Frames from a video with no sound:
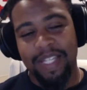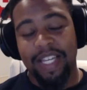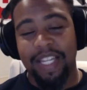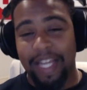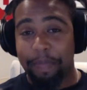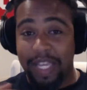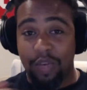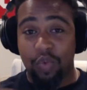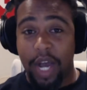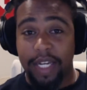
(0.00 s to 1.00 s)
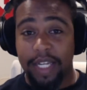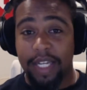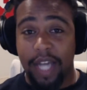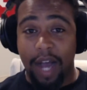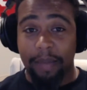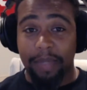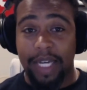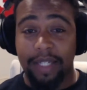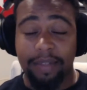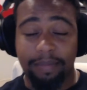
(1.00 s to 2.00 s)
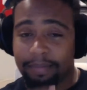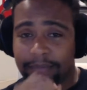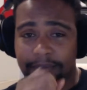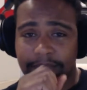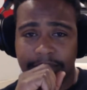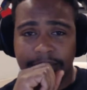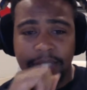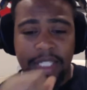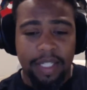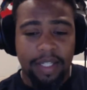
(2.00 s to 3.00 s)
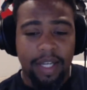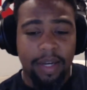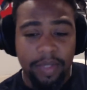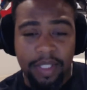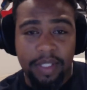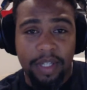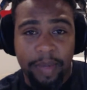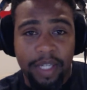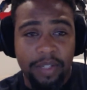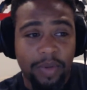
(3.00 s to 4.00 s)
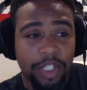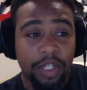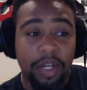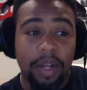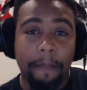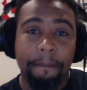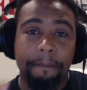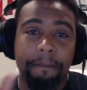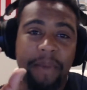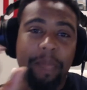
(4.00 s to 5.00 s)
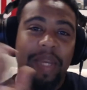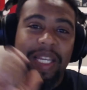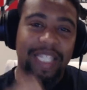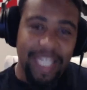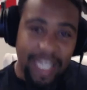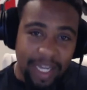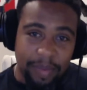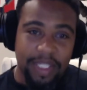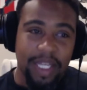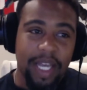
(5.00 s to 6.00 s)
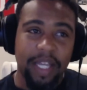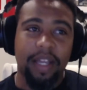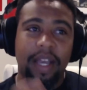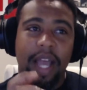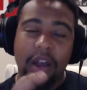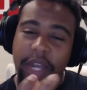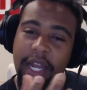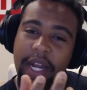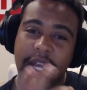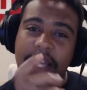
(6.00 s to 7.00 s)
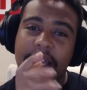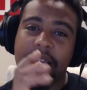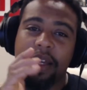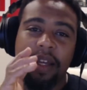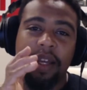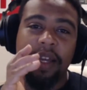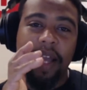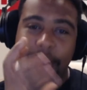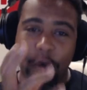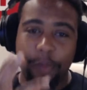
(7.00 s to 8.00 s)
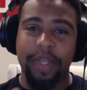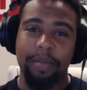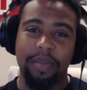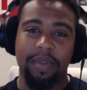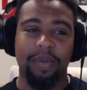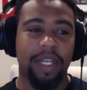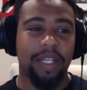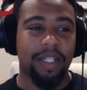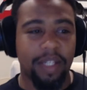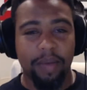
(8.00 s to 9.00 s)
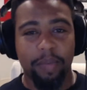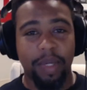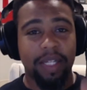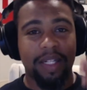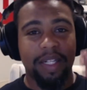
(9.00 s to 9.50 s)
me, Rodney, I'm like, that was a dumbass question. But me, DM, is like, how can I help them through this? But